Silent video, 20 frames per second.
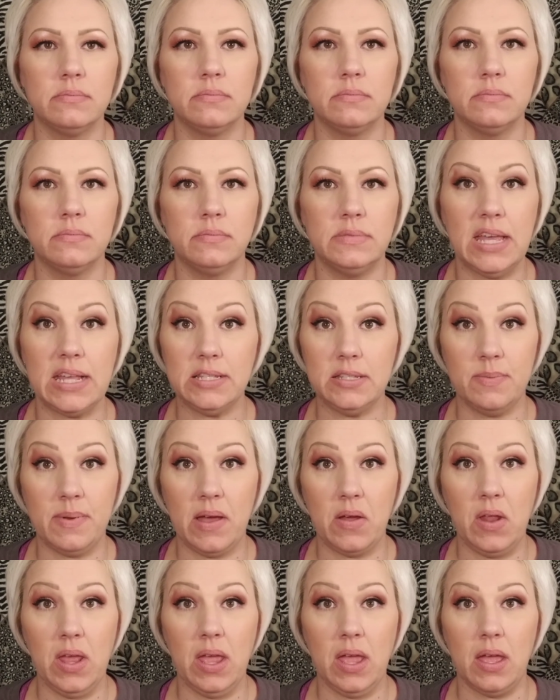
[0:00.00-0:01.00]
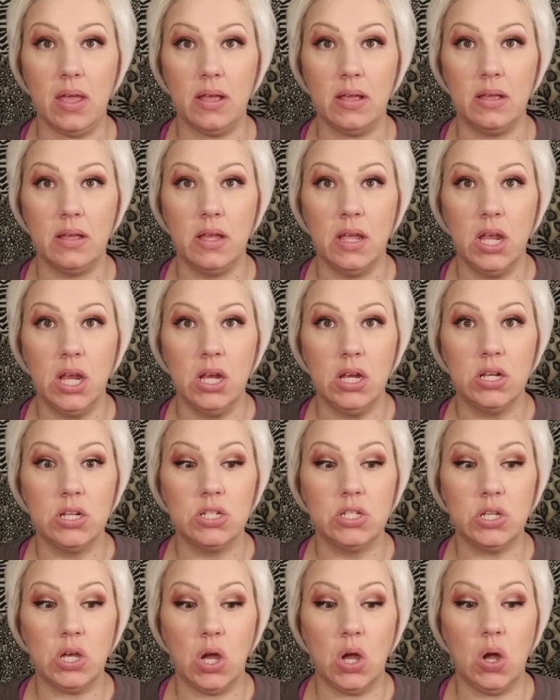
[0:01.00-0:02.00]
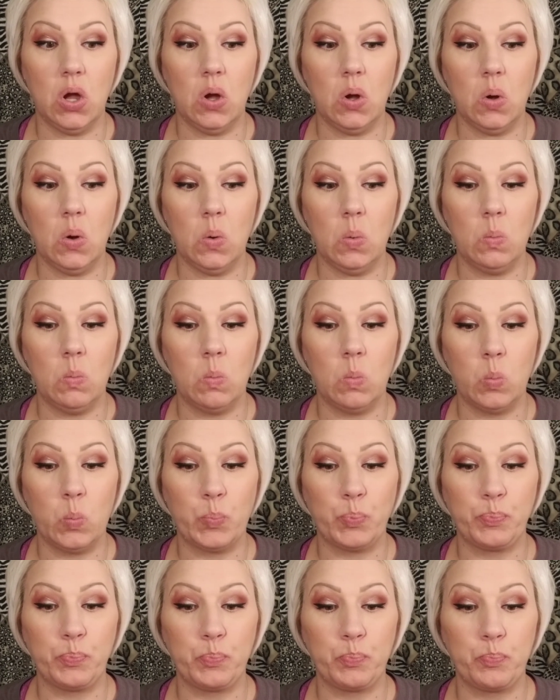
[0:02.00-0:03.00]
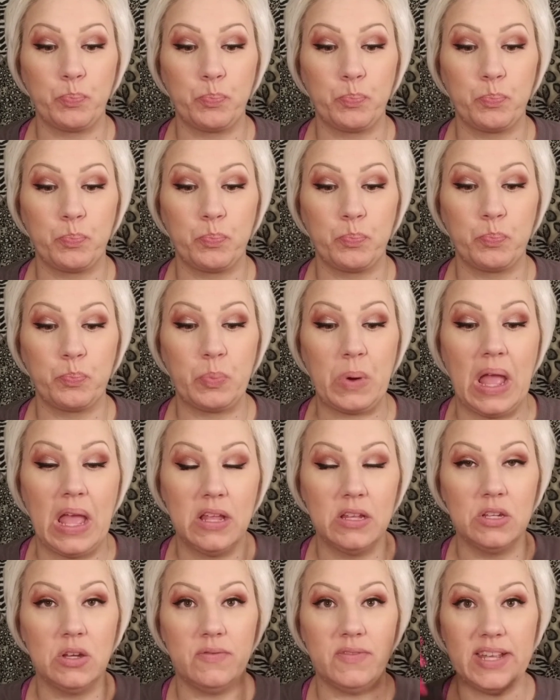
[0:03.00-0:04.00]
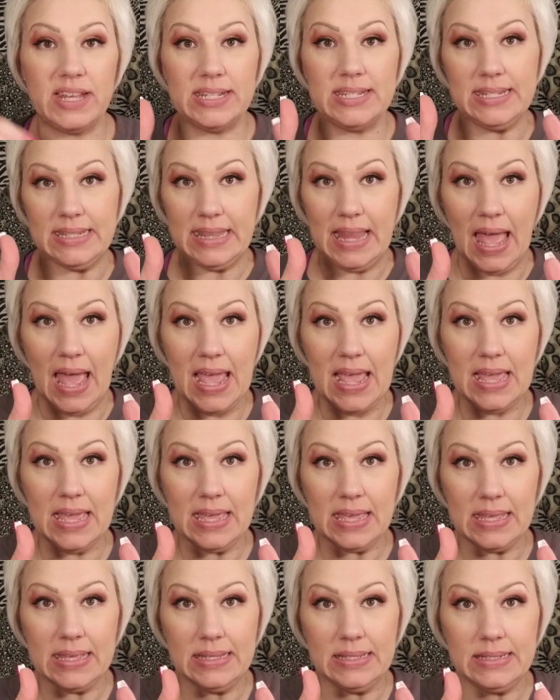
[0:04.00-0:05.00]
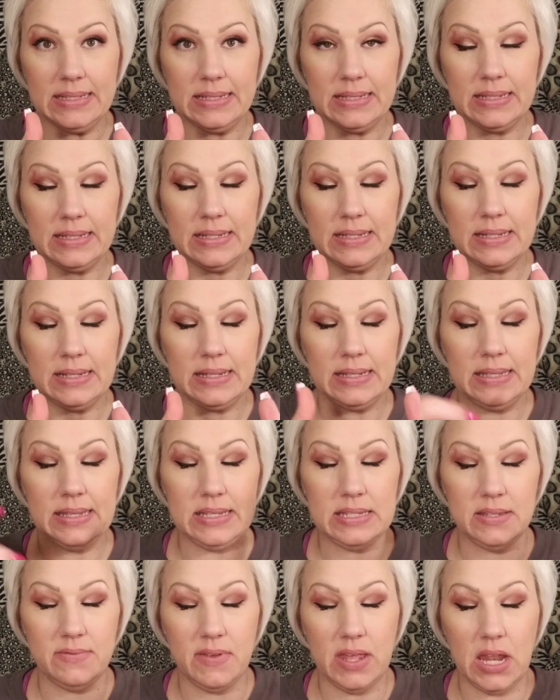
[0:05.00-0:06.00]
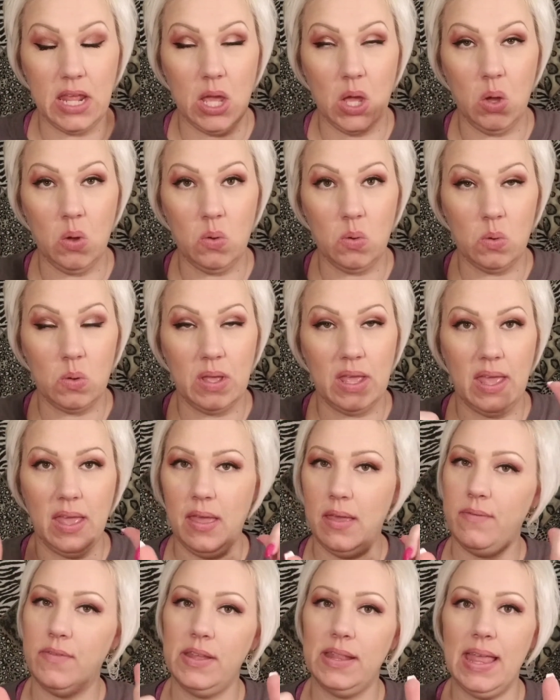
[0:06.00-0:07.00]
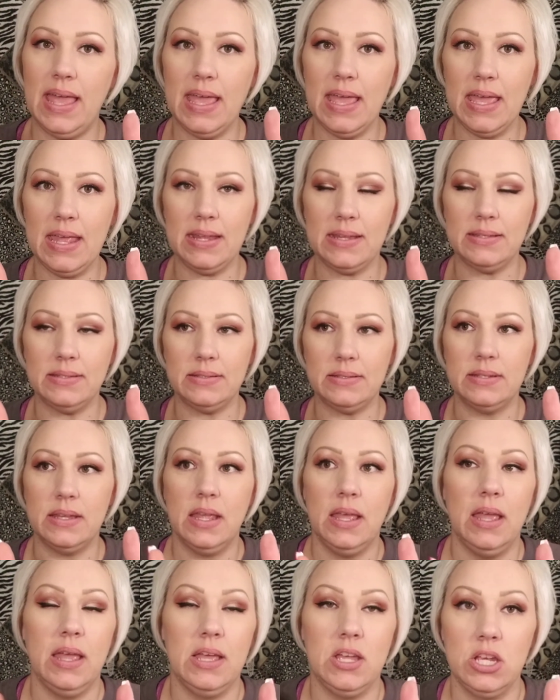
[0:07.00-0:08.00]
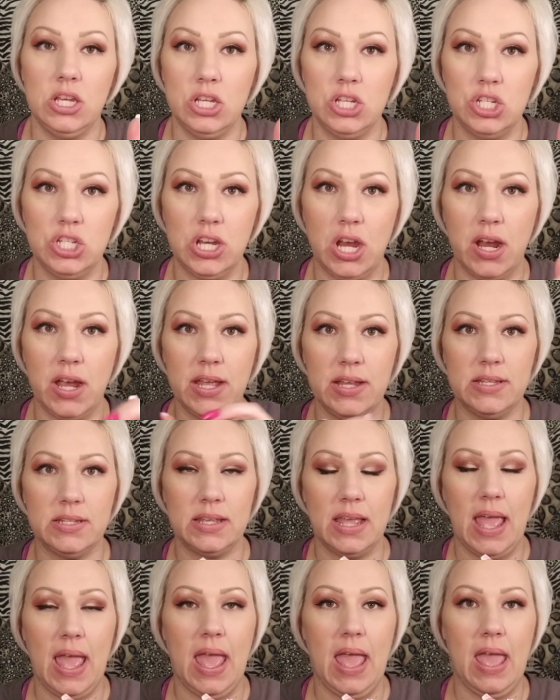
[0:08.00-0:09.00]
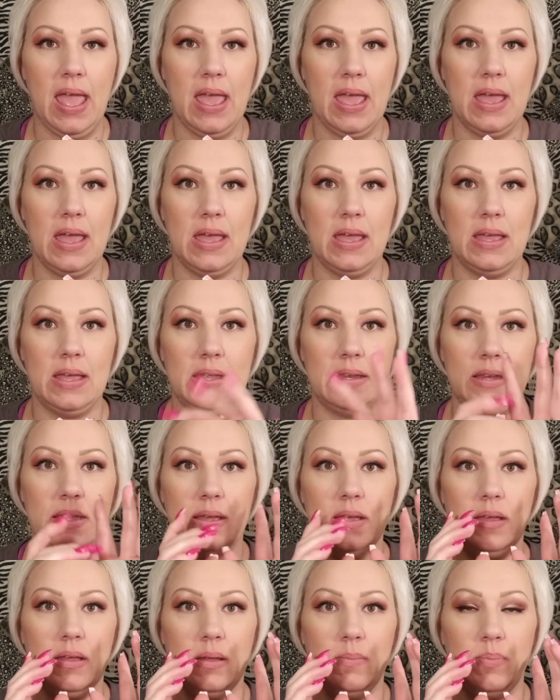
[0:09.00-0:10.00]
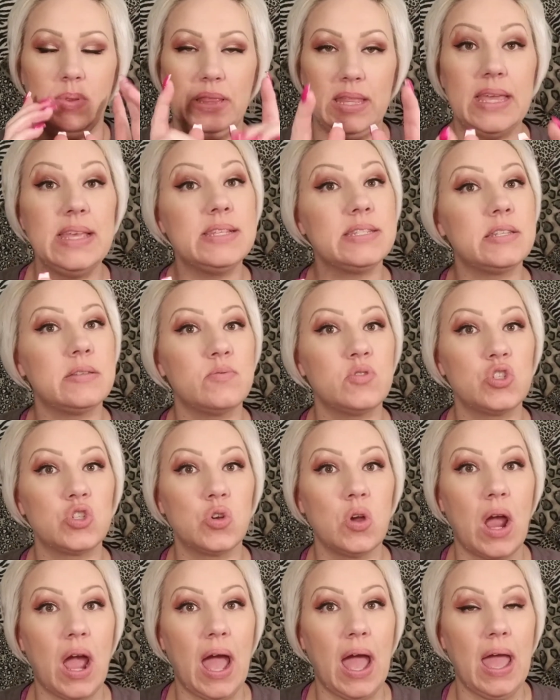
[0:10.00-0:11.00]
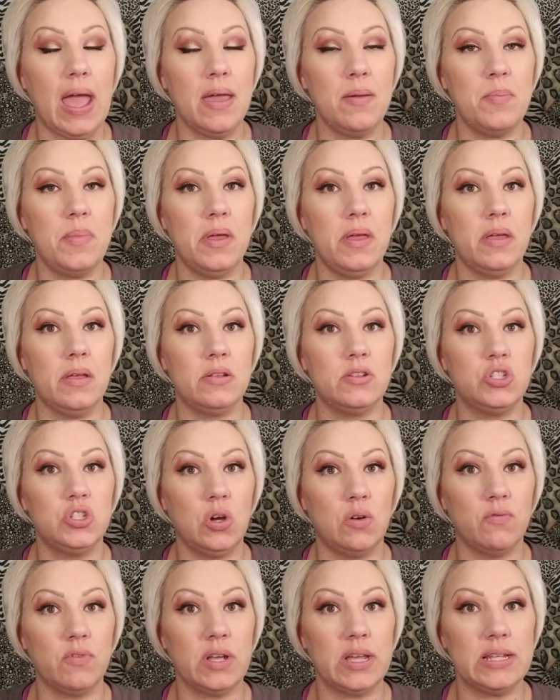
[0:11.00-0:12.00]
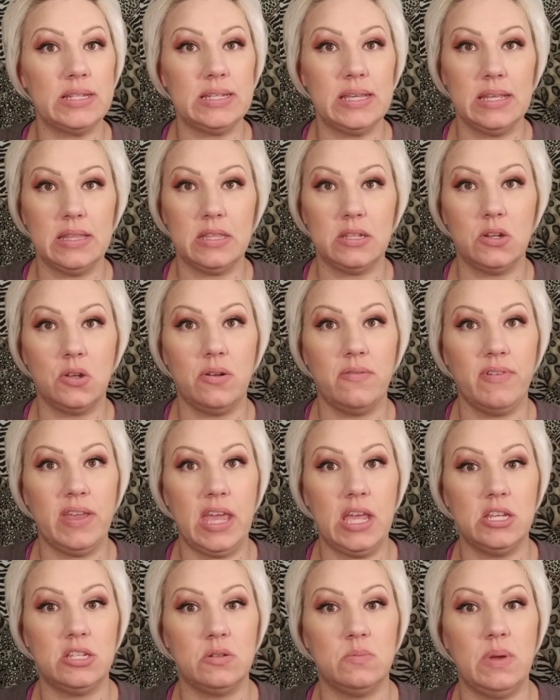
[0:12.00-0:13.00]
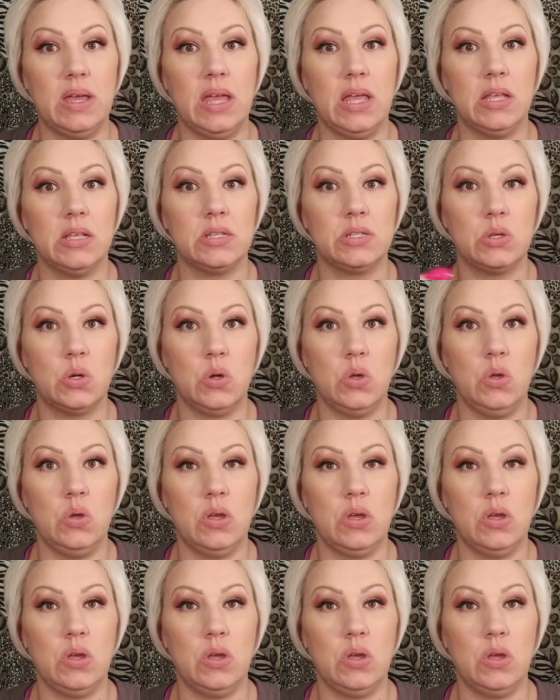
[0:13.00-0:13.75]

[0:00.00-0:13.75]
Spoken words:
that's about it. So, don't forget to like this video if you like it, share it, and please subscribe. Don't forget to hit the notification bell so you can